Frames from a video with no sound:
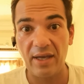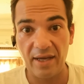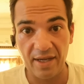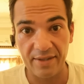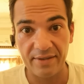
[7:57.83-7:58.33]

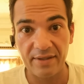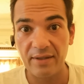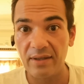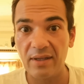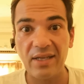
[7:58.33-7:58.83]
And
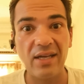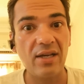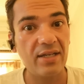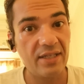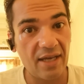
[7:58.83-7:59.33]

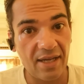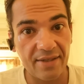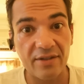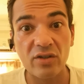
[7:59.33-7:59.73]
in the end,